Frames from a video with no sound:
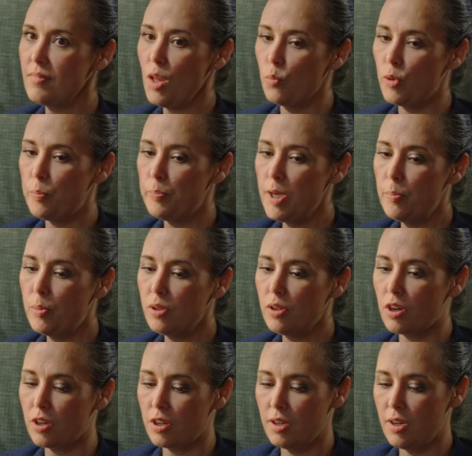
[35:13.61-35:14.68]
where people
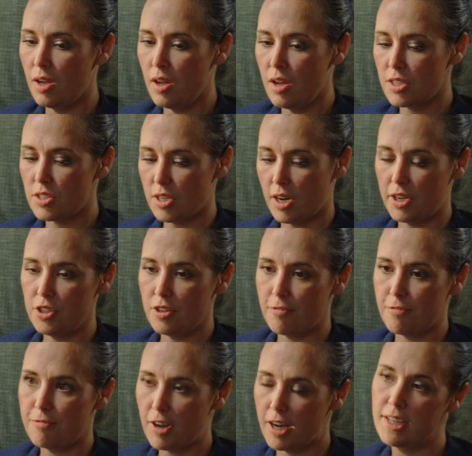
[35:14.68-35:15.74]
are tired of
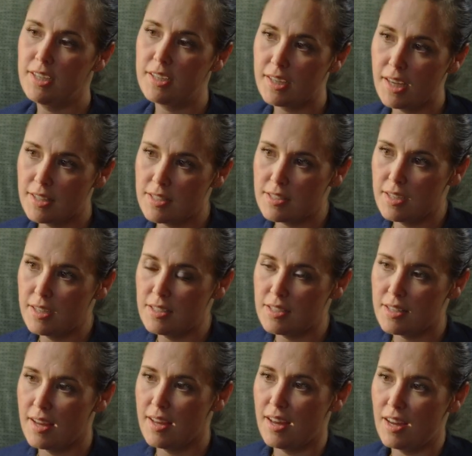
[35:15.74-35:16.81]
fighting against
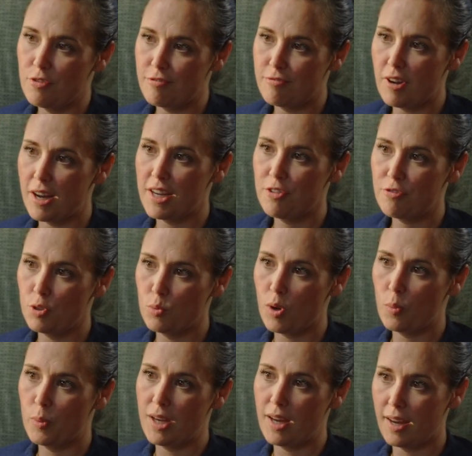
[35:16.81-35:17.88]
it and fighting for
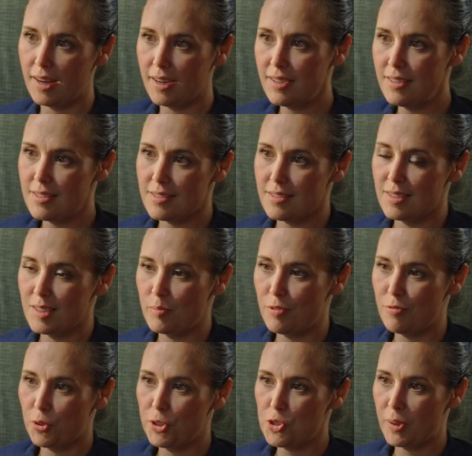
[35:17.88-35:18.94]
what we had
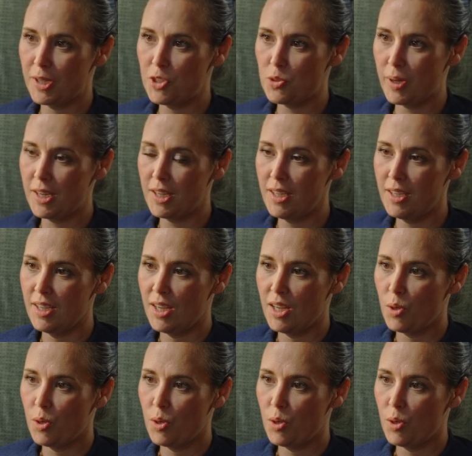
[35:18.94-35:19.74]
before 2020,